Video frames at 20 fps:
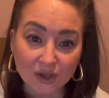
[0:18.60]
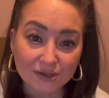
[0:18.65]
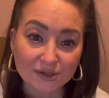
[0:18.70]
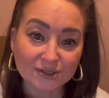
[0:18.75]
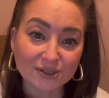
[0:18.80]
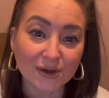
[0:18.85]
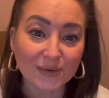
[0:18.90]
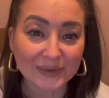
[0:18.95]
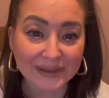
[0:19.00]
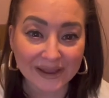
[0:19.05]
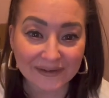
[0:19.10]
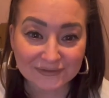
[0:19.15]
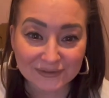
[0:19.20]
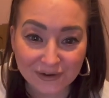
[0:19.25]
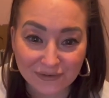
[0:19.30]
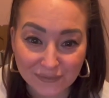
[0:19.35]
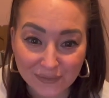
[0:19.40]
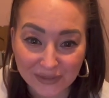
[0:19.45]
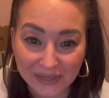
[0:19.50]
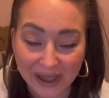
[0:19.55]
So we left off
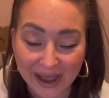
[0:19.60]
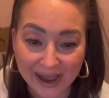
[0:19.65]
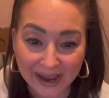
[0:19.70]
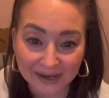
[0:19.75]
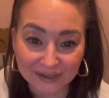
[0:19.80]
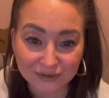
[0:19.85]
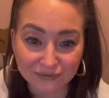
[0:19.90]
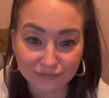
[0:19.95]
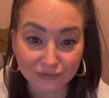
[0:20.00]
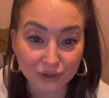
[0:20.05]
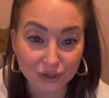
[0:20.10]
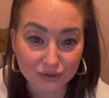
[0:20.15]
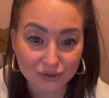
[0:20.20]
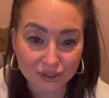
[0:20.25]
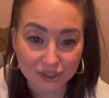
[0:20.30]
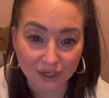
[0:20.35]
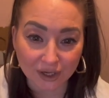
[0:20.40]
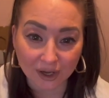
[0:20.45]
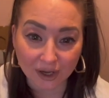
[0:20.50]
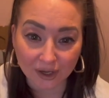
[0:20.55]
with Ida
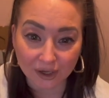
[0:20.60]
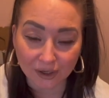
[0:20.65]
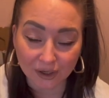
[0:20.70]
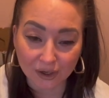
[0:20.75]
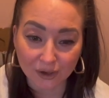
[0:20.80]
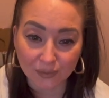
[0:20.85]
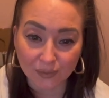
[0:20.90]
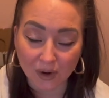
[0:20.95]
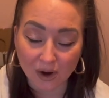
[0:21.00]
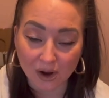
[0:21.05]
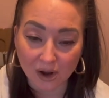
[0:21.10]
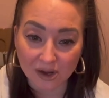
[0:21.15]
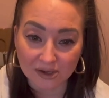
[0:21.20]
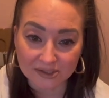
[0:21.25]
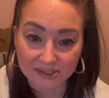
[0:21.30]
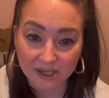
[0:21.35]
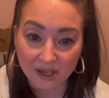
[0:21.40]
Reuter, who was